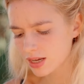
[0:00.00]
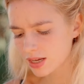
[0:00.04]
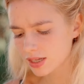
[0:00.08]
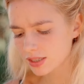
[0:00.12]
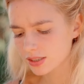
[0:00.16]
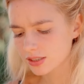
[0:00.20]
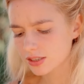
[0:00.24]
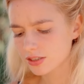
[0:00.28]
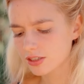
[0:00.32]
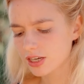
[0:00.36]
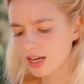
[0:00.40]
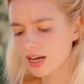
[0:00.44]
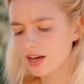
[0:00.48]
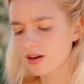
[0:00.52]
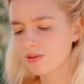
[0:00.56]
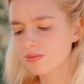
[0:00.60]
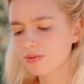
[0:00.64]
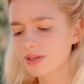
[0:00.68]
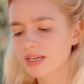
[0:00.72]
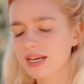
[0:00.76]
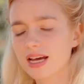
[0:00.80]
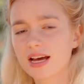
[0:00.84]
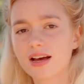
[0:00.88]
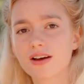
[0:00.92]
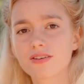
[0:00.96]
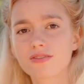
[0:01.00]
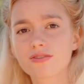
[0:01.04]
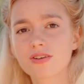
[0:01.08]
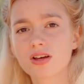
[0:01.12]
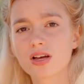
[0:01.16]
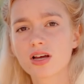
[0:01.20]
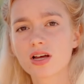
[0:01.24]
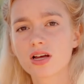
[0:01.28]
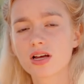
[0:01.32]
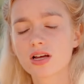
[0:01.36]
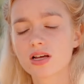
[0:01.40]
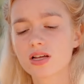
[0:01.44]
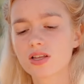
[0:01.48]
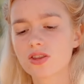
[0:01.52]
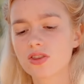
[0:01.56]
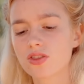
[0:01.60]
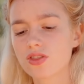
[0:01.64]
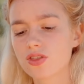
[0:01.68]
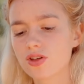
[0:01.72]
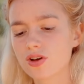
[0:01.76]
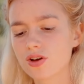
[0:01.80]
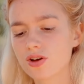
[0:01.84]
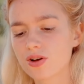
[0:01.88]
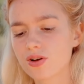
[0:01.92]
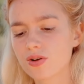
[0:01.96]
So now we have
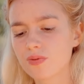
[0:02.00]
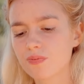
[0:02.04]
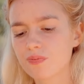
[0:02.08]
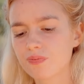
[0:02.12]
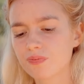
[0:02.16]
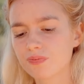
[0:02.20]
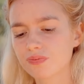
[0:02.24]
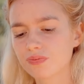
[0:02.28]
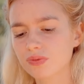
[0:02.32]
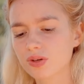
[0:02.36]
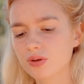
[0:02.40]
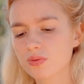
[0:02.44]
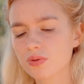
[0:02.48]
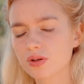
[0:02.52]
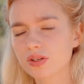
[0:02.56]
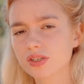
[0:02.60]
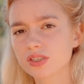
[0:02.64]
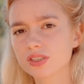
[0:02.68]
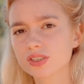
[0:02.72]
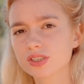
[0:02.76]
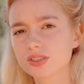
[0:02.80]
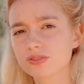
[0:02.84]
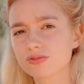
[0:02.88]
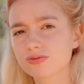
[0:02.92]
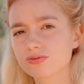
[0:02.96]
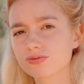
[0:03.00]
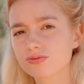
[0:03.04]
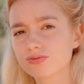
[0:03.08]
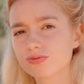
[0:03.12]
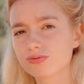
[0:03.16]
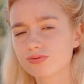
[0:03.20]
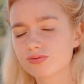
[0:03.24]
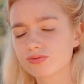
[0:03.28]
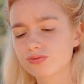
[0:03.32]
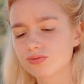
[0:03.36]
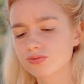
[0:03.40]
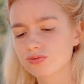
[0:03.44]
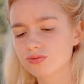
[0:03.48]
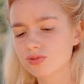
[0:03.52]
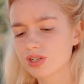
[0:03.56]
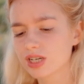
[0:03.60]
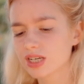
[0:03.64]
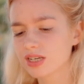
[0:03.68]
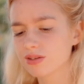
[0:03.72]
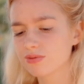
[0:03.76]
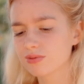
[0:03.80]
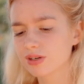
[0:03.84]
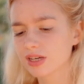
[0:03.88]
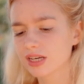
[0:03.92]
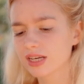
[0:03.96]
the one that's
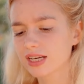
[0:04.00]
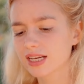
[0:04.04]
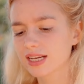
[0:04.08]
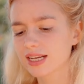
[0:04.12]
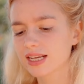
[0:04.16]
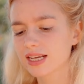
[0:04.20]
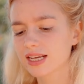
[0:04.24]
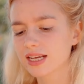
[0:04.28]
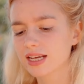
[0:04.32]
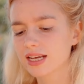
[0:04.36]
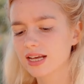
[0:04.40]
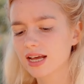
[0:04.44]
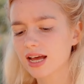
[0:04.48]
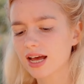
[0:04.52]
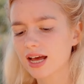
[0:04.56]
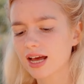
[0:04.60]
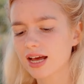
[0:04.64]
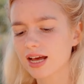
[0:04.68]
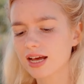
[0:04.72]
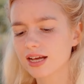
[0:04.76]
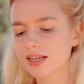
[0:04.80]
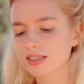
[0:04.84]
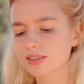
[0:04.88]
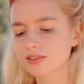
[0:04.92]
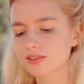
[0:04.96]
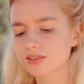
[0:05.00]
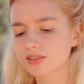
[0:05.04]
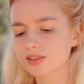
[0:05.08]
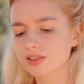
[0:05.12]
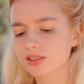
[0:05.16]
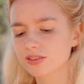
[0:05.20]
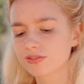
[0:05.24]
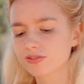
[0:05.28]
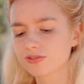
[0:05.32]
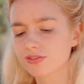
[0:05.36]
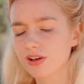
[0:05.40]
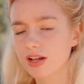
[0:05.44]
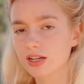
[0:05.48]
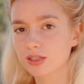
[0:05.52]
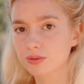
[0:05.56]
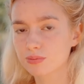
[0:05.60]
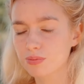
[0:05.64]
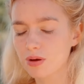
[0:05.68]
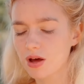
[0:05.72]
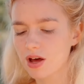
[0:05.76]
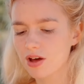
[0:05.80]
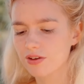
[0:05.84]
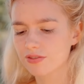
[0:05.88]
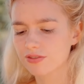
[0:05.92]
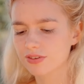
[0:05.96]
really wrinkly and that felt
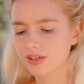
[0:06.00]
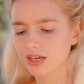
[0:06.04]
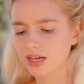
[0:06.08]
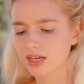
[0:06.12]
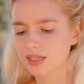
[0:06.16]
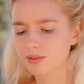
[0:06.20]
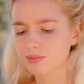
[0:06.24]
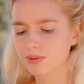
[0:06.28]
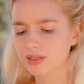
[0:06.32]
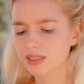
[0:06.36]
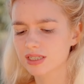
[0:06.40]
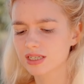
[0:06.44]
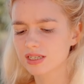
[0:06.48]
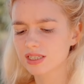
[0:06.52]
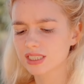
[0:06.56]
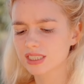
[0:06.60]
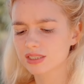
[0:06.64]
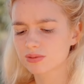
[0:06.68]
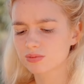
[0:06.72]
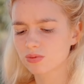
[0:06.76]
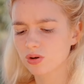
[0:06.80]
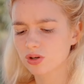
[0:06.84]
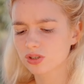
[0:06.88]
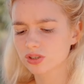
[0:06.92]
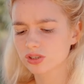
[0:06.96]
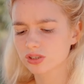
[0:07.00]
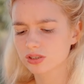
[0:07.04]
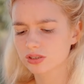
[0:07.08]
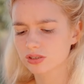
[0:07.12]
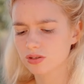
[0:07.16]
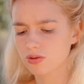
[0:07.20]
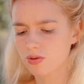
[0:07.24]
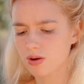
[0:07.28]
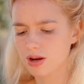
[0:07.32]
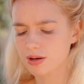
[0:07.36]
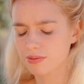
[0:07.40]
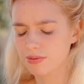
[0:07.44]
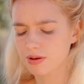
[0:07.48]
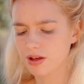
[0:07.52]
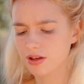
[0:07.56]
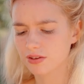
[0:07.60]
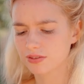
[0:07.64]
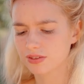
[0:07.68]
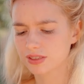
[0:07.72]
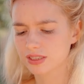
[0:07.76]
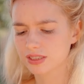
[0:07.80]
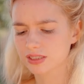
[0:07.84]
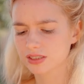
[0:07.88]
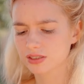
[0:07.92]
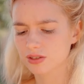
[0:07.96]
perfect, but it wasn't quite
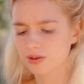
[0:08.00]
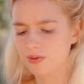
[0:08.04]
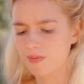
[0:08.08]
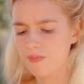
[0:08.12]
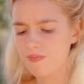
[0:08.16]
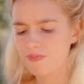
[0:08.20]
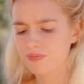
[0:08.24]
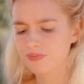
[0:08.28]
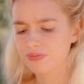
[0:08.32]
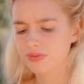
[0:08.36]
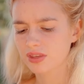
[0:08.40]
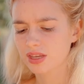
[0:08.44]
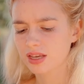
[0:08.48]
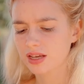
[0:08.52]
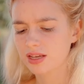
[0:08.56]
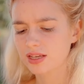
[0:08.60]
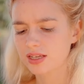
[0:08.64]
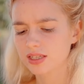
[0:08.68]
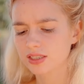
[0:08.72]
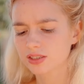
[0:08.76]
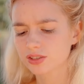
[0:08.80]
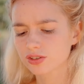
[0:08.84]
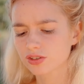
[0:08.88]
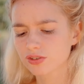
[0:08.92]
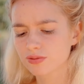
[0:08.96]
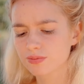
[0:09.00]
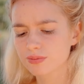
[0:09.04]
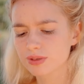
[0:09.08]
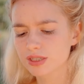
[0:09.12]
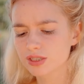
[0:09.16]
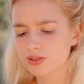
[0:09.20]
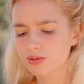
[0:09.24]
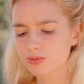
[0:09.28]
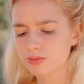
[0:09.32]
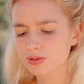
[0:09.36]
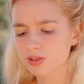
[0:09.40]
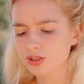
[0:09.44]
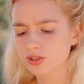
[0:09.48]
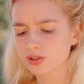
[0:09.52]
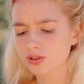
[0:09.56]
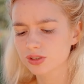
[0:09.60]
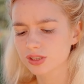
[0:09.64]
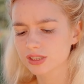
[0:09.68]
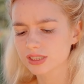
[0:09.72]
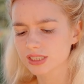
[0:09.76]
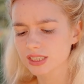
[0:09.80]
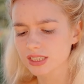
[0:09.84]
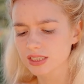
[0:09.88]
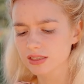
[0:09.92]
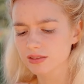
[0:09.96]
perfect. So sort of middle
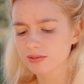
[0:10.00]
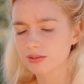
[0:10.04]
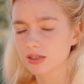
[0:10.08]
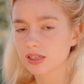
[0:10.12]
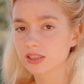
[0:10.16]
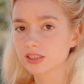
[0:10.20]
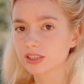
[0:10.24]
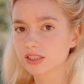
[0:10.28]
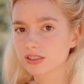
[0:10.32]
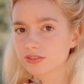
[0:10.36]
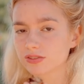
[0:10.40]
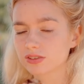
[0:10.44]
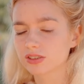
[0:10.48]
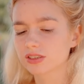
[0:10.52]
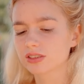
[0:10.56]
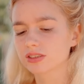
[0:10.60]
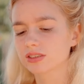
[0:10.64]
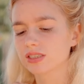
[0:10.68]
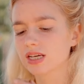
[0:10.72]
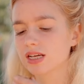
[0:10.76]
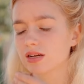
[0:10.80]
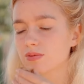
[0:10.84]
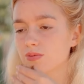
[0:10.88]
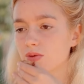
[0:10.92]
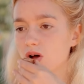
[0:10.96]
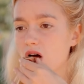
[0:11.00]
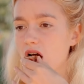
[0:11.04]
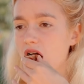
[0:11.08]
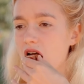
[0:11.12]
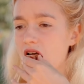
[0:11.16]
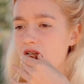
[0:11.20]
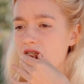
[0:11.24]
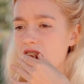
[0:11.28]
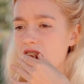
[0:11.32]
maturity. I'll see if it's edible.